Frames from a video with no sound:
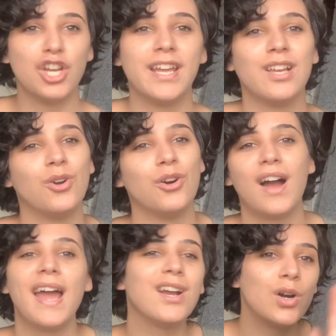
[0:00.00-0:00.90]
at Law.
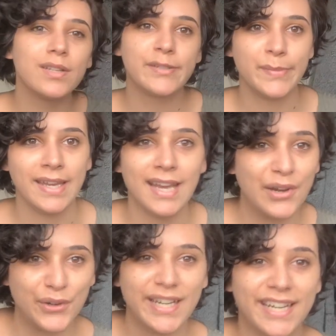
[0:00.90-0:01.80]
I can't speak, I
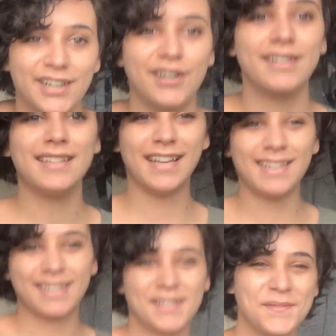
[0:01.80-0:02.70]
really can't.
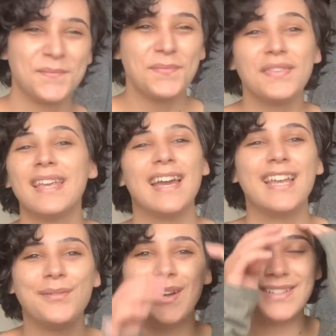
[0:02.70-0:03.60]

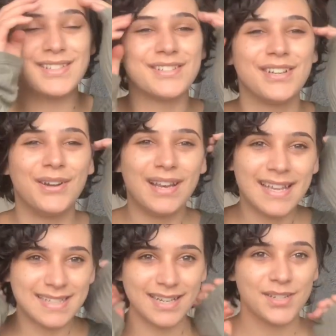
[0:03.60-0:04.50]
Anyways, so
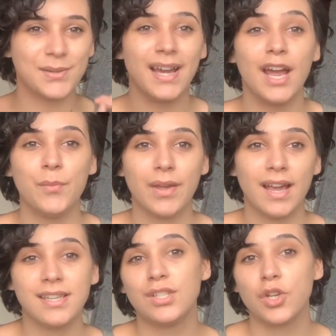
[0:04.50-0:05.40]
let's get into it. I hope you
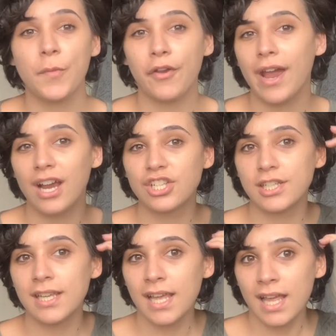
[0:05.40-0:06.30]
guys enjoy my
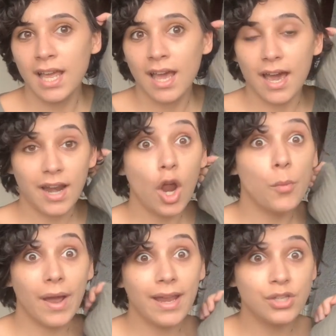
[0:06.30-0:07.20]
reaction, and I hope
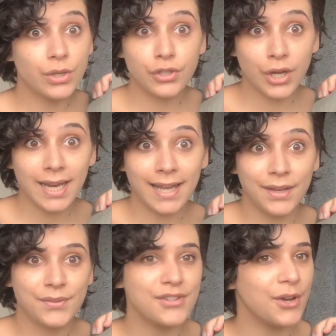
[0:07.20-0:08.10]
I enjoy the trailer.
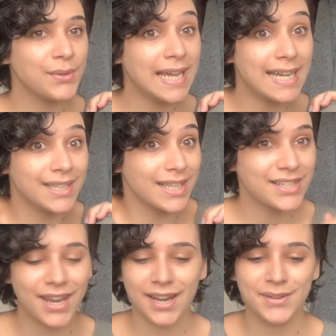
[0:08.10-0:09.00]
So yeah, let's
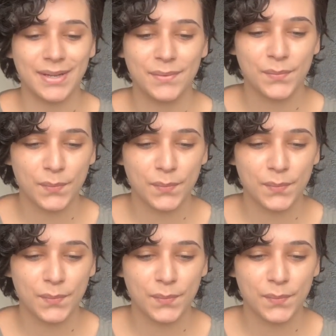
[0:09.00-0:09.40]
get into it.